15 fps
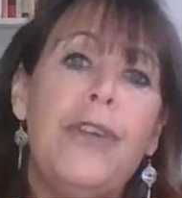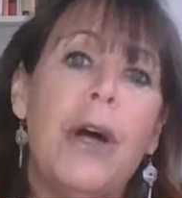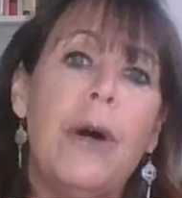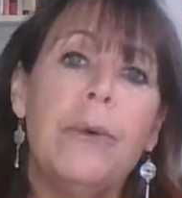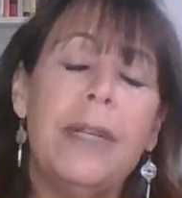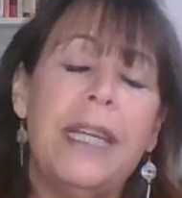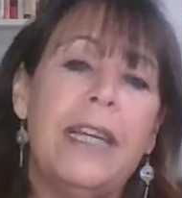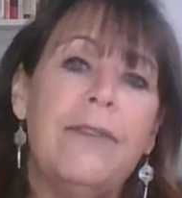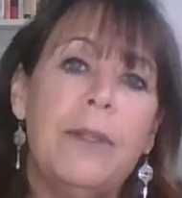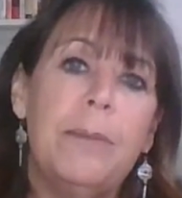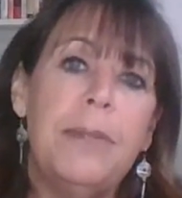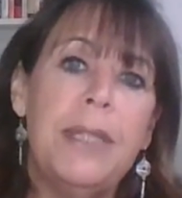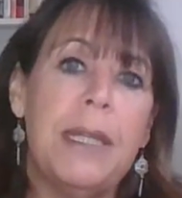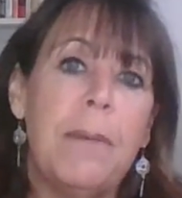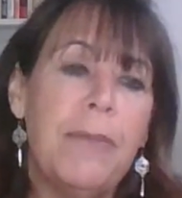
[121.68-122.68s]
don't give
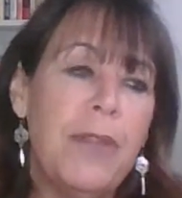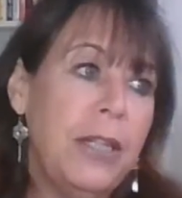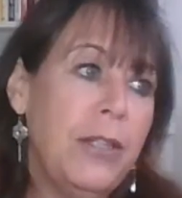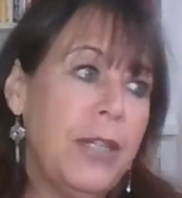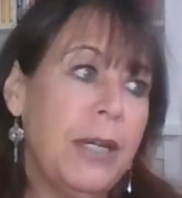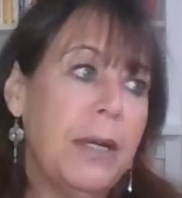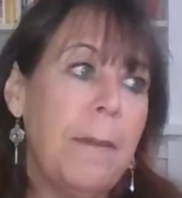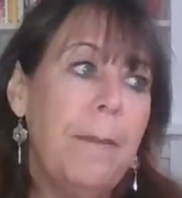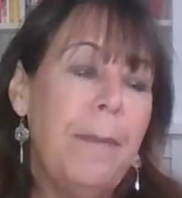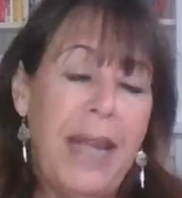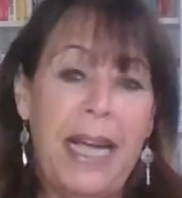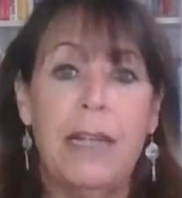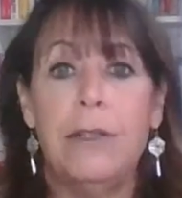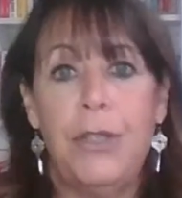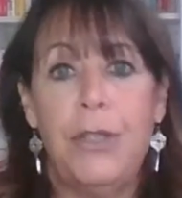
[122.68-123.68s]
them something to
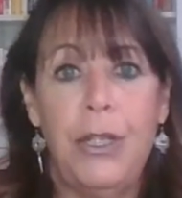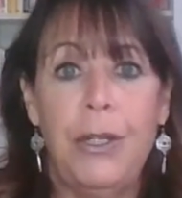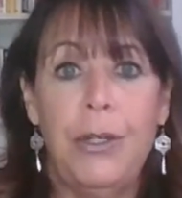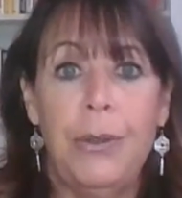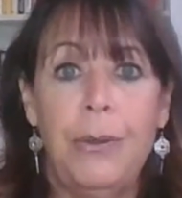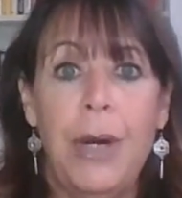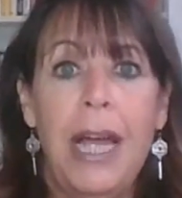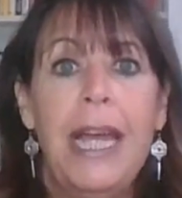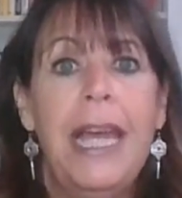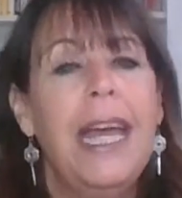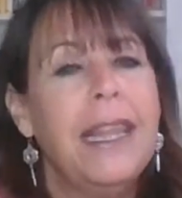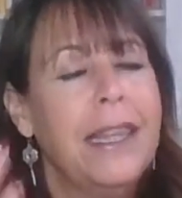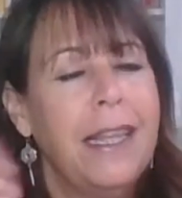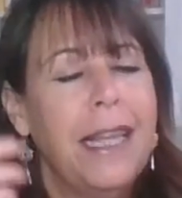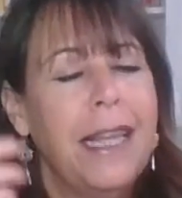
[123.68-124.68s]
compare to,
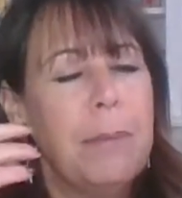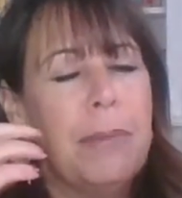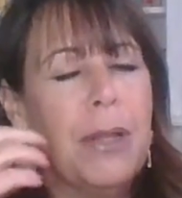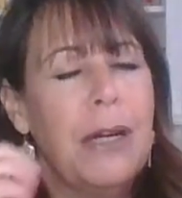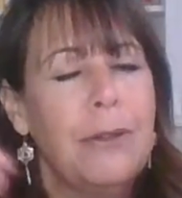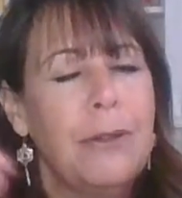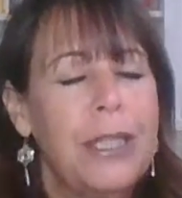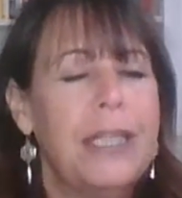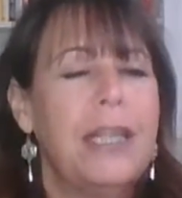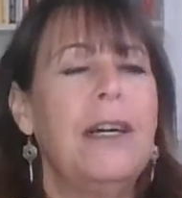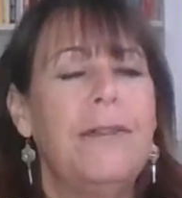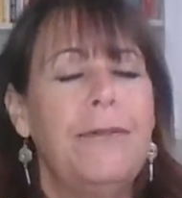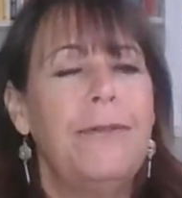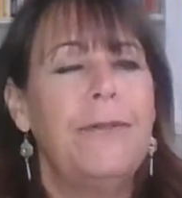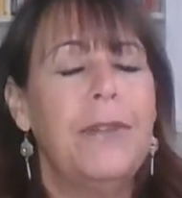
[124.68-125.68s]
then they blow
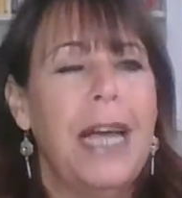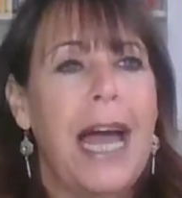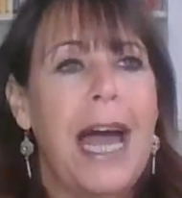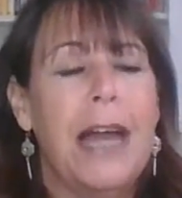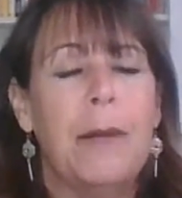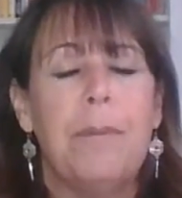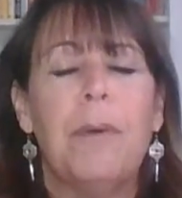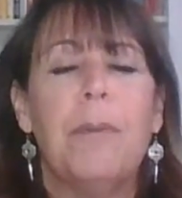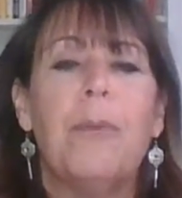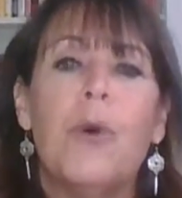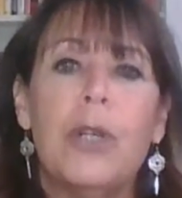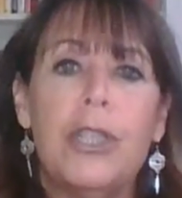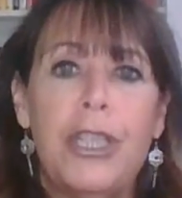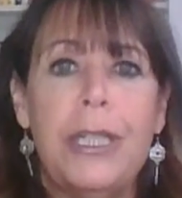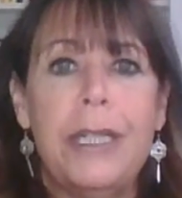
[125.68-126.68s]
stuff out of
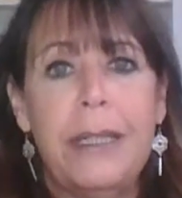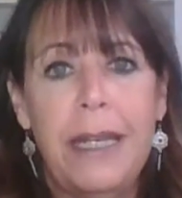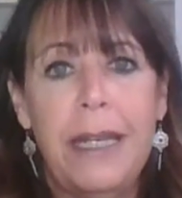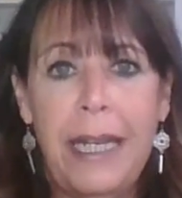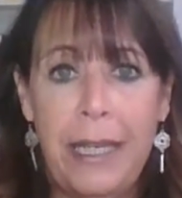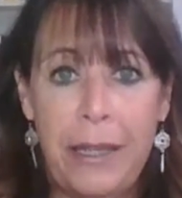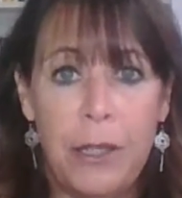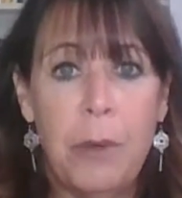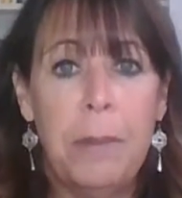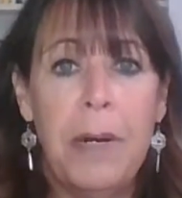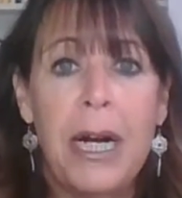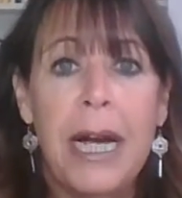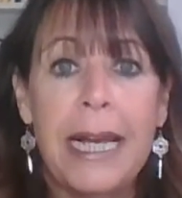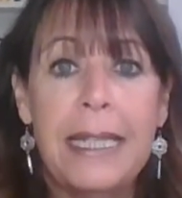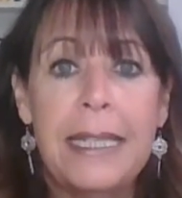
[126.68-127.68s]
proportion in their
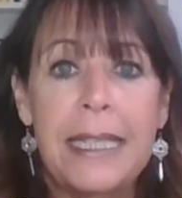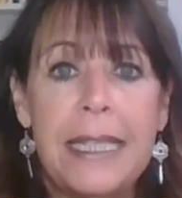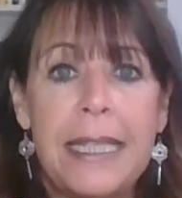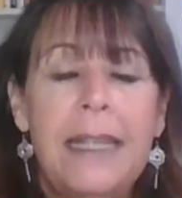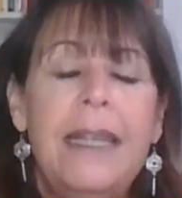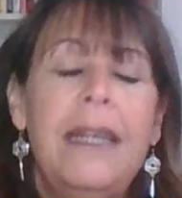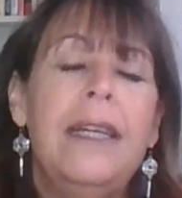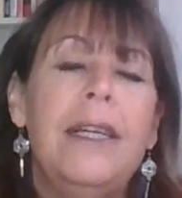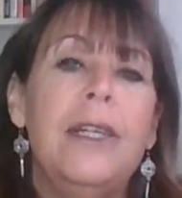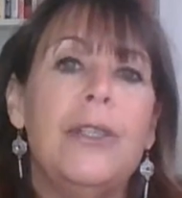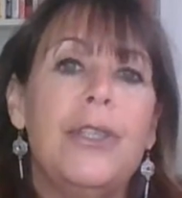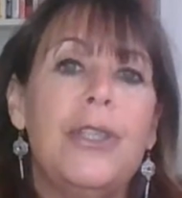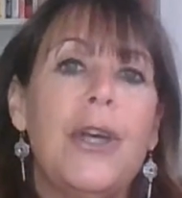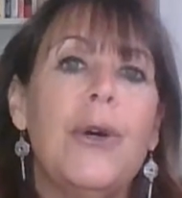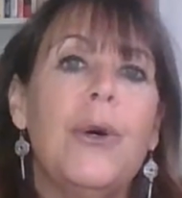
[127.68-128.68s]
minds.
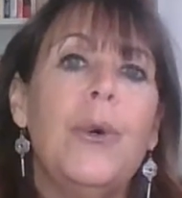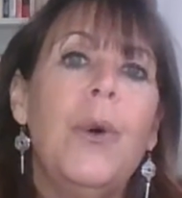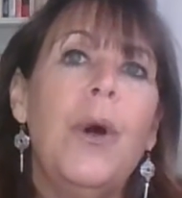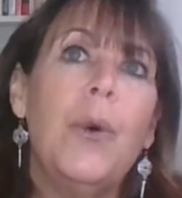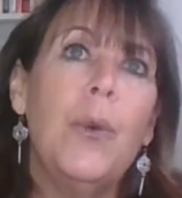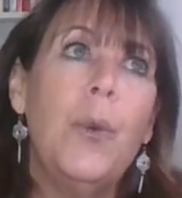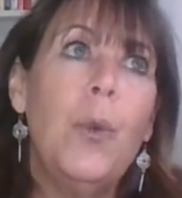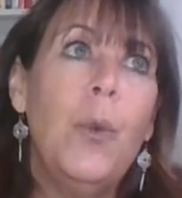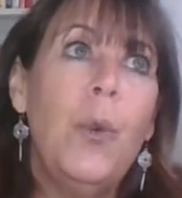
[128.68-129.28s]
So